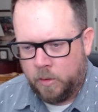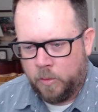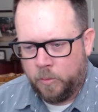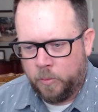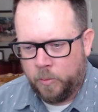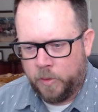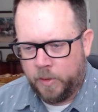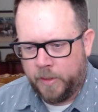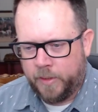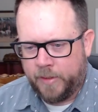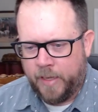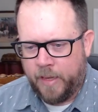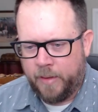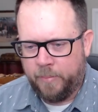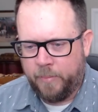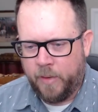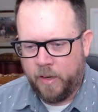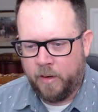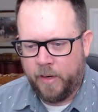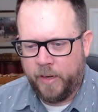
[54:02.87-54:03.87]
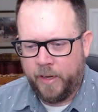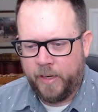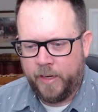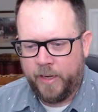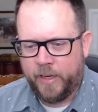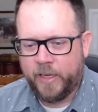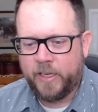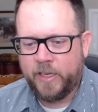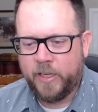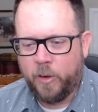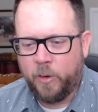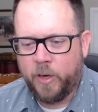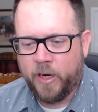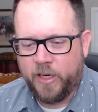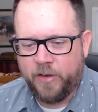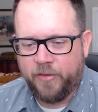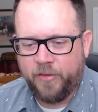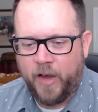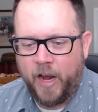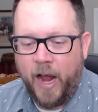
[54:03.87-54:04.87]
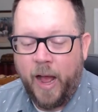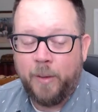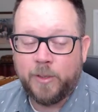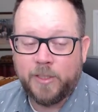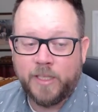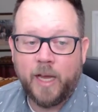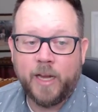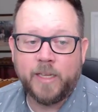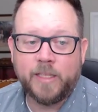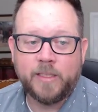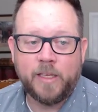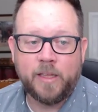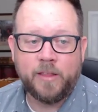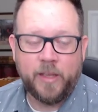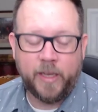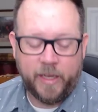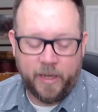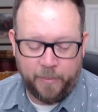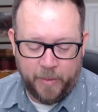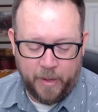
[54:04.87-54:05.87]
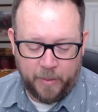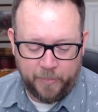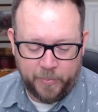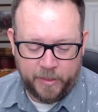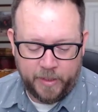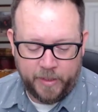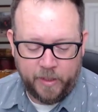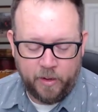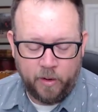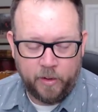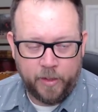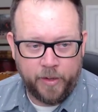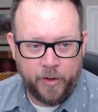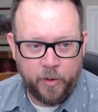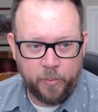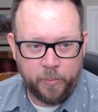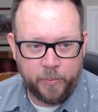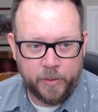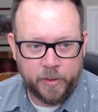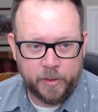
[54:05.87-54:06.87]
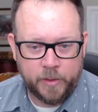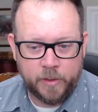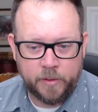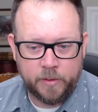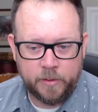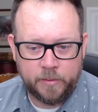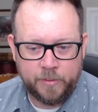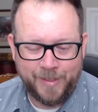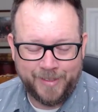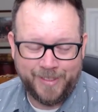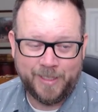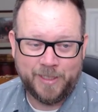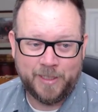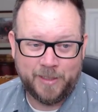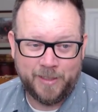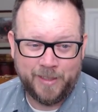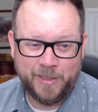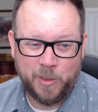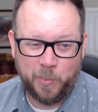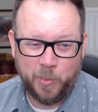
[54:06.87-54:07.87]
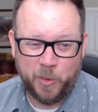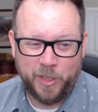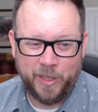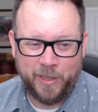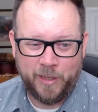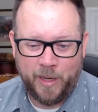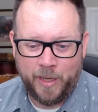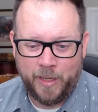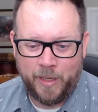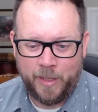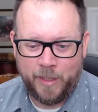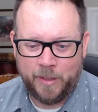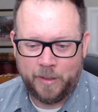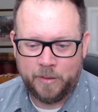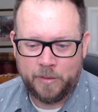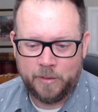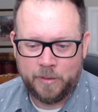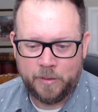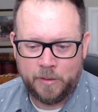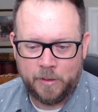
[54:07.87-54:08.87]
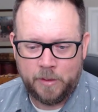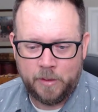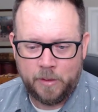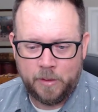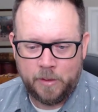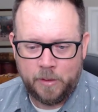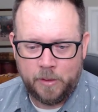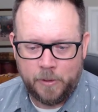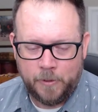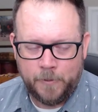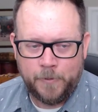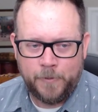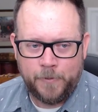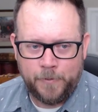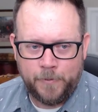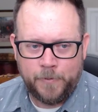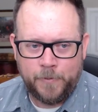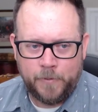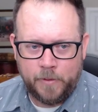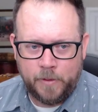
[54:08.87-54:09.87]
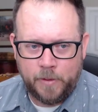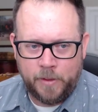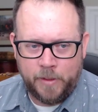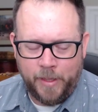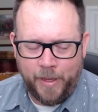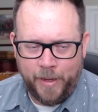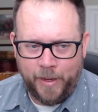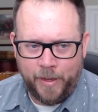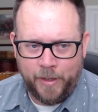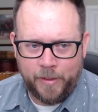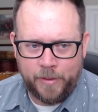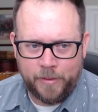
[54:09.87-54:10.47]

We'll let that marinate. It could go on a device. I was honestly thinking about putting it on a notebook. That's actually that's a pretty good idea. Yeah.